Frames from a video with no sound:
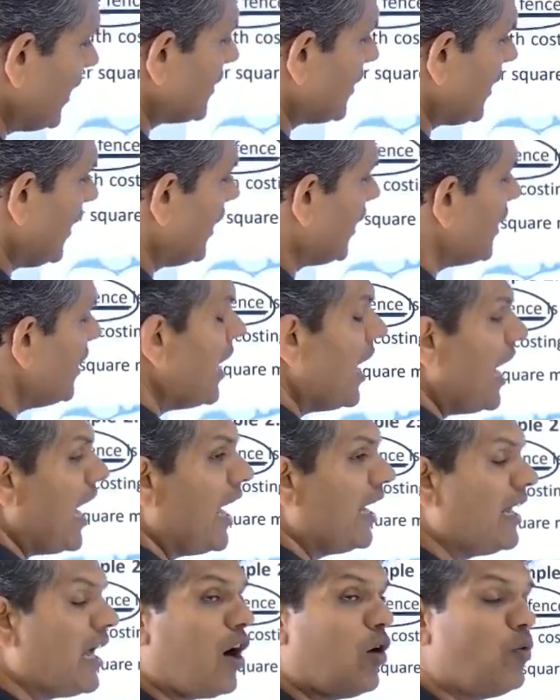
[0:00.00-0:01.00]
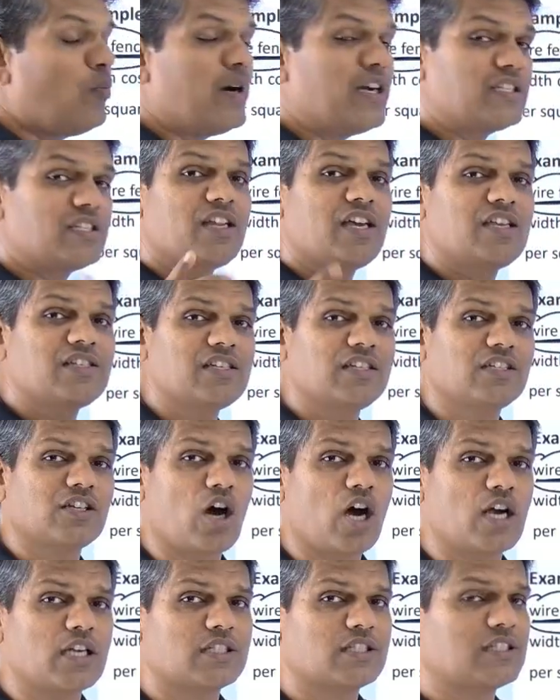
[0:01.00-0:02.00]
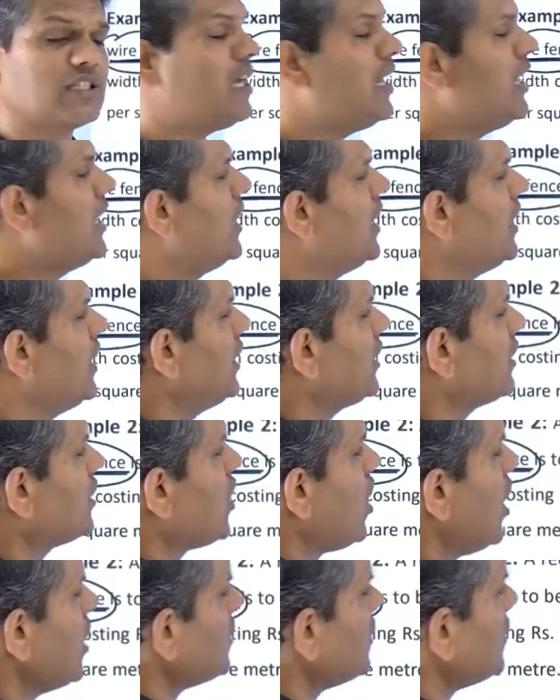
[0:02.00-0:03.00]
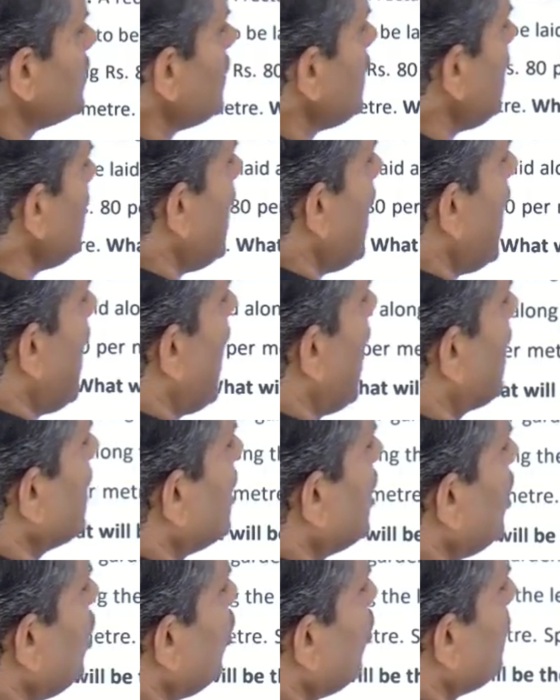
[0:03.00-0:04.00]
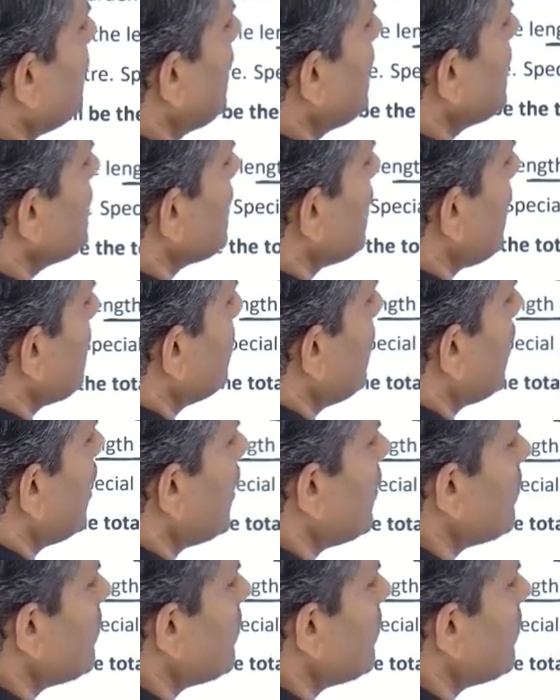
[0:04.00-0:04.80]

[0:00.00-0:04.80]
side. And how much does it cost? It costs 100 rupees per